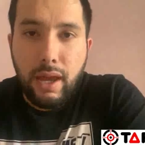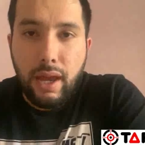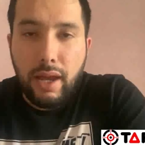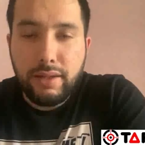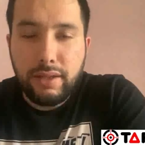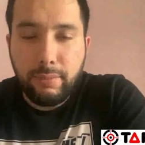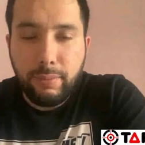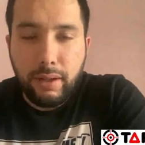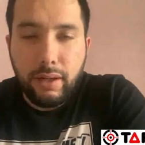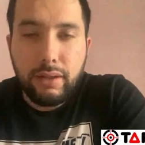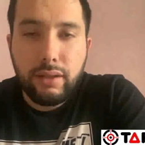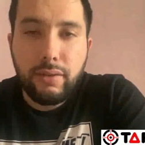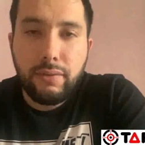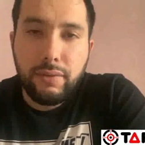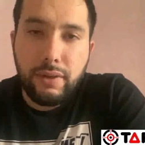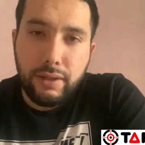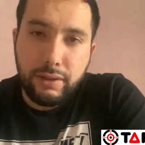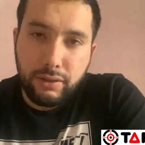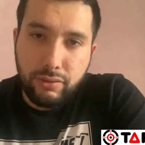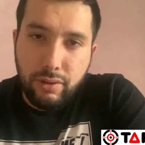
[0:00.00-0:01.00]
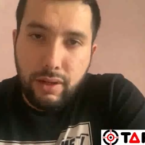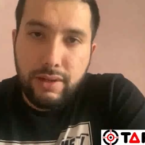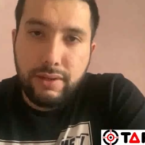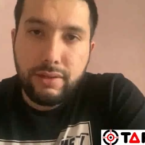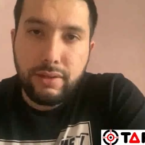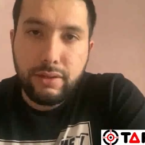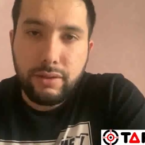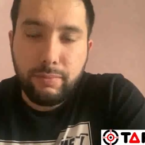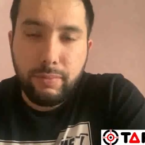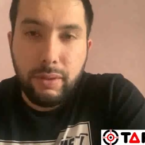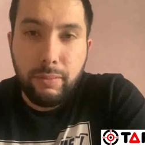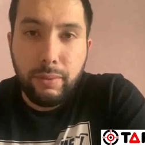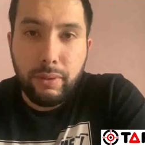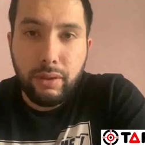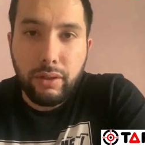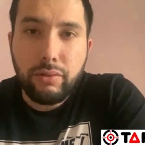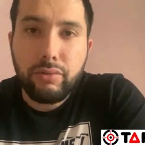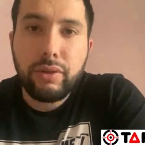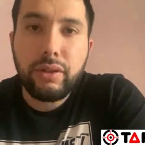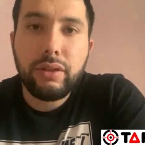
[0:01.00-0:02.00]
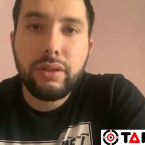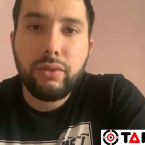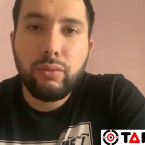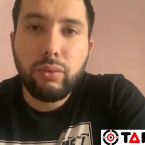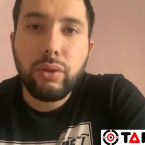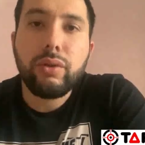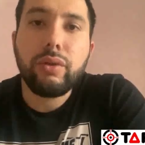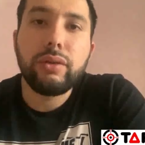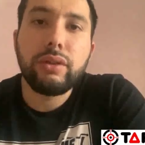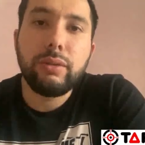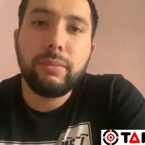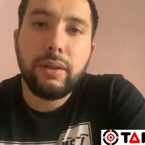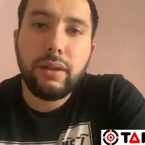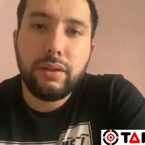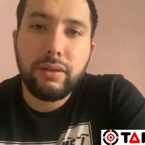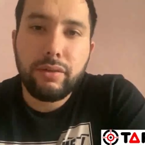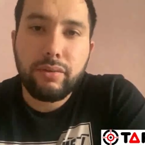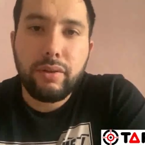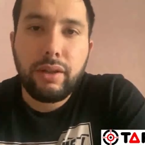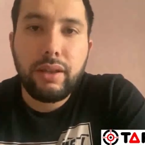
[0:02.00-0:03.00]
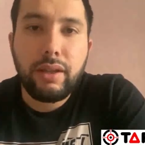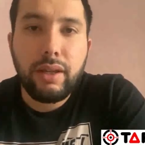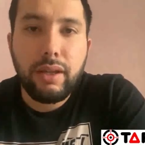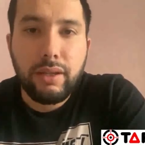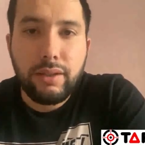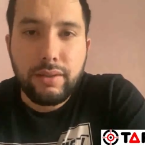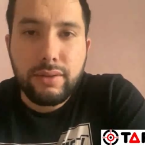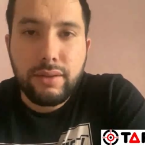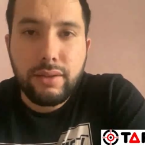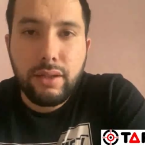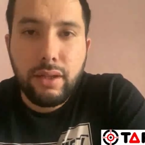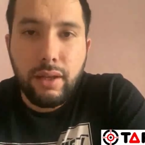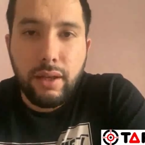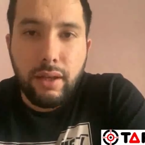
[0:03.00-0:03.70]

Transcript: As a part of that crisis, people are really worried about three things.